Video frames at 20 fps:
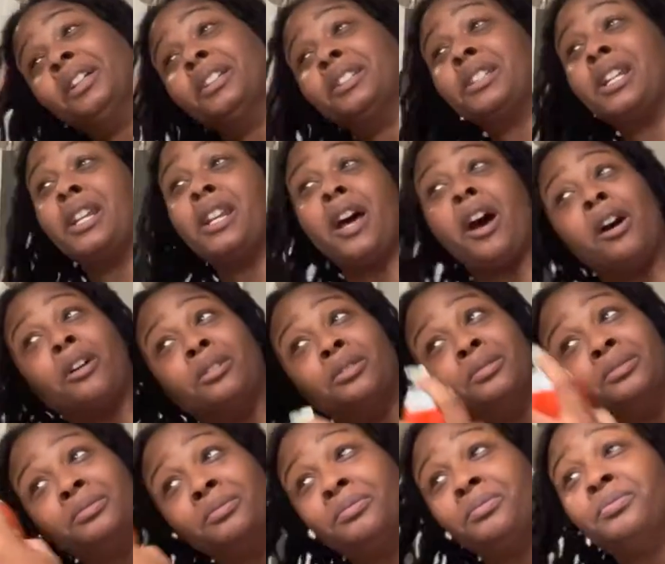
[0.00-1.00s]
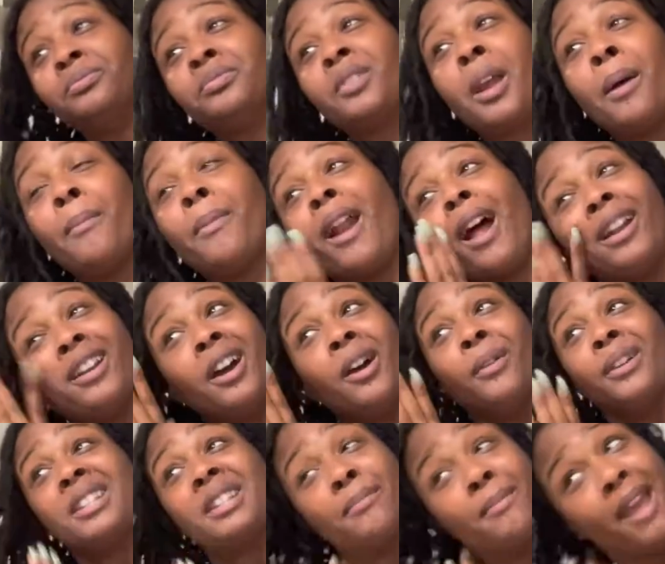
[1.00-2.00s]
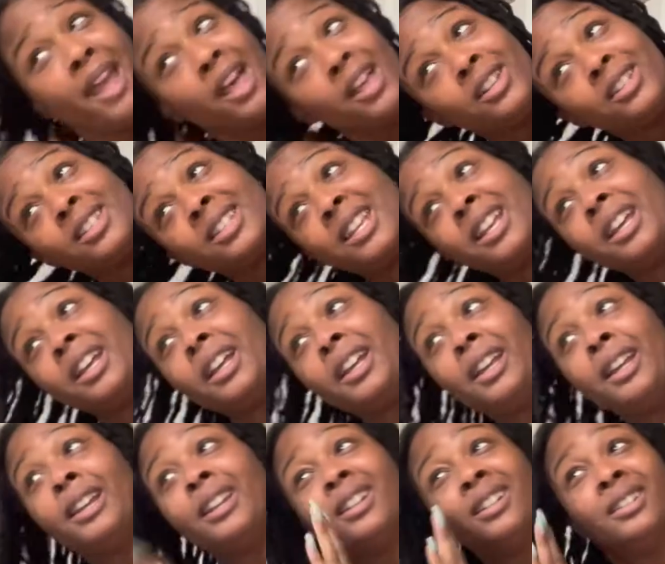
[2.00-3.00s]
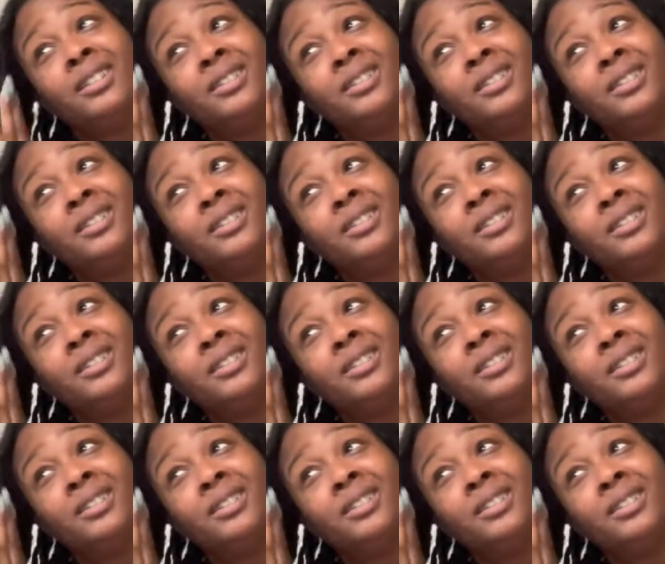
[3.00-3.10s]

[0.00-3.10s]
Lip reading: To know, but I know it smells good.